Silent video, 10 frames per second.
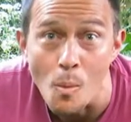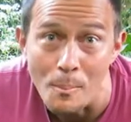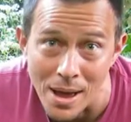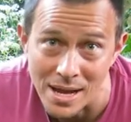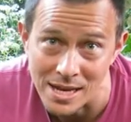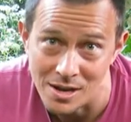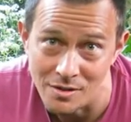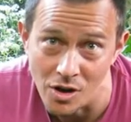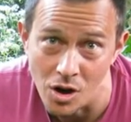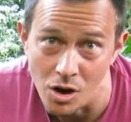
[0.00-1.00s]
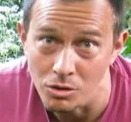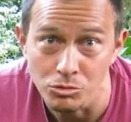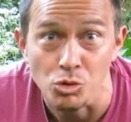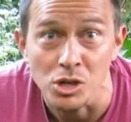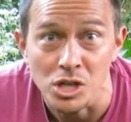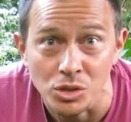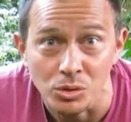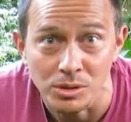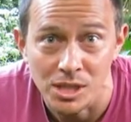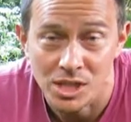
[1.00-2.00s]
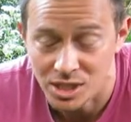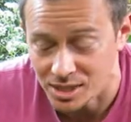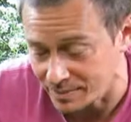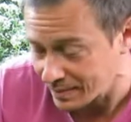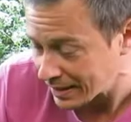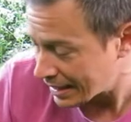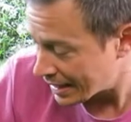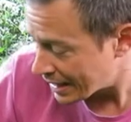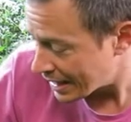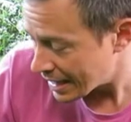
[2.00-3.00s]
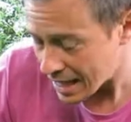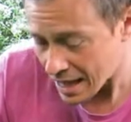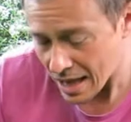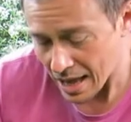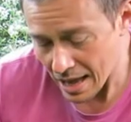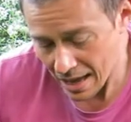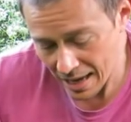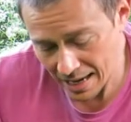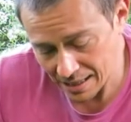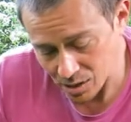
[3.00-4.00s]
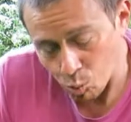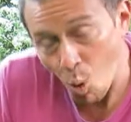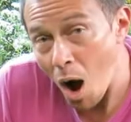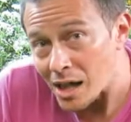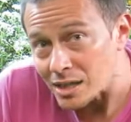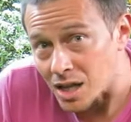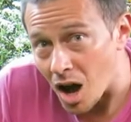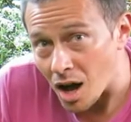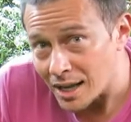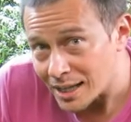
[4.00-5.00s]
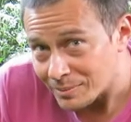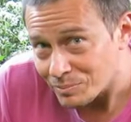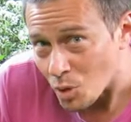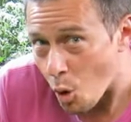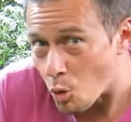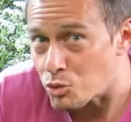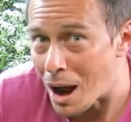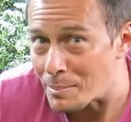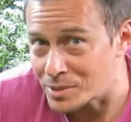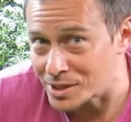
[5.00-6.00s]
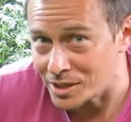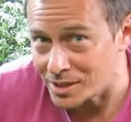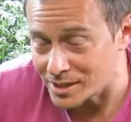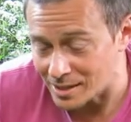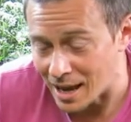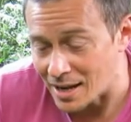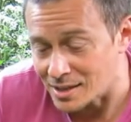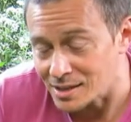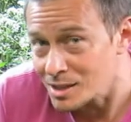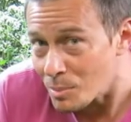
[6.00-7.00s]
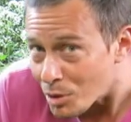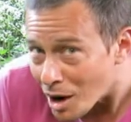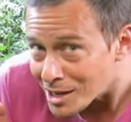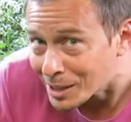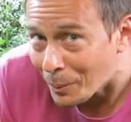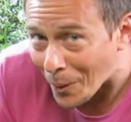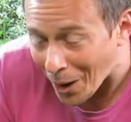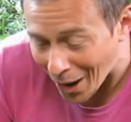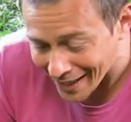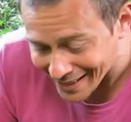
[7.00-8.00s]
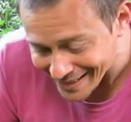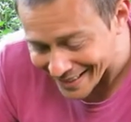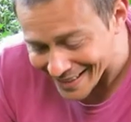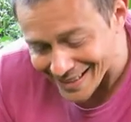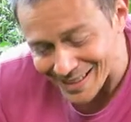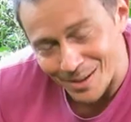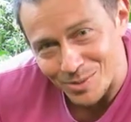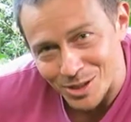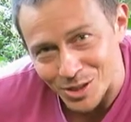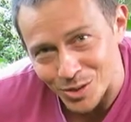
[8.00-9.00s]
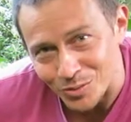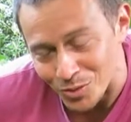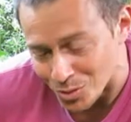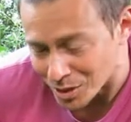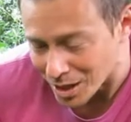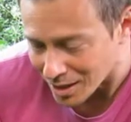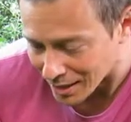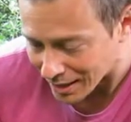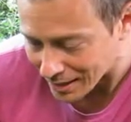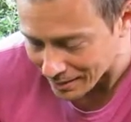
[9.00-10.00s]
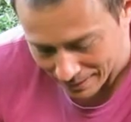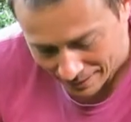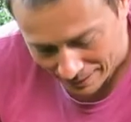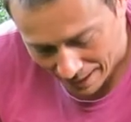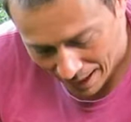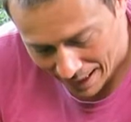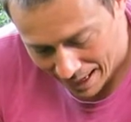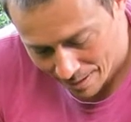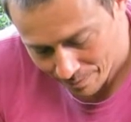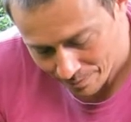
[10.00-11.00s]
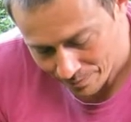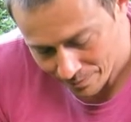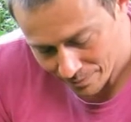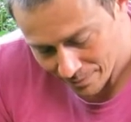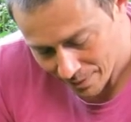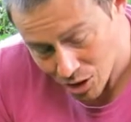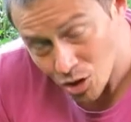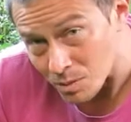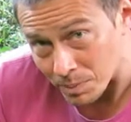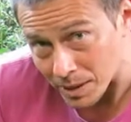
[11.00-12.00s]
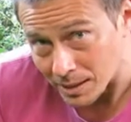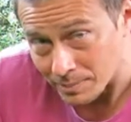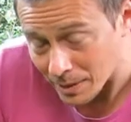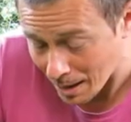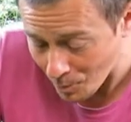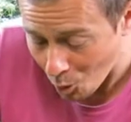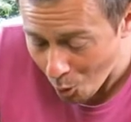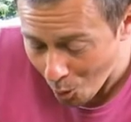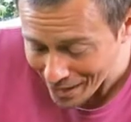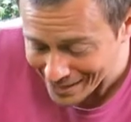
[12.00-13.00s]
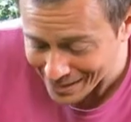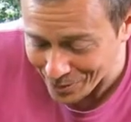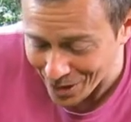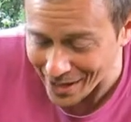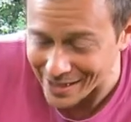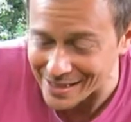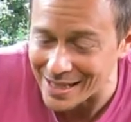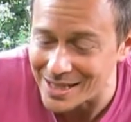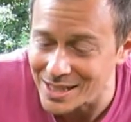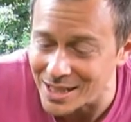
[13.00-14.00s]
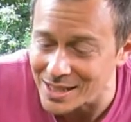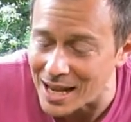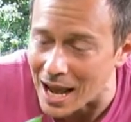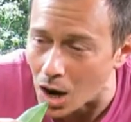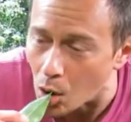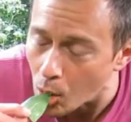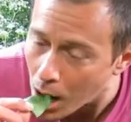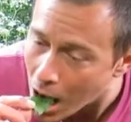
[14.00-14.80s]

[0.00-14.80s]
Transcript: many of our traditional dishes. It's wild garlic, or Ramsons, and surprise, surprise, it's a substitute for garlic. I shouldn't be, but I'm always surprised at just how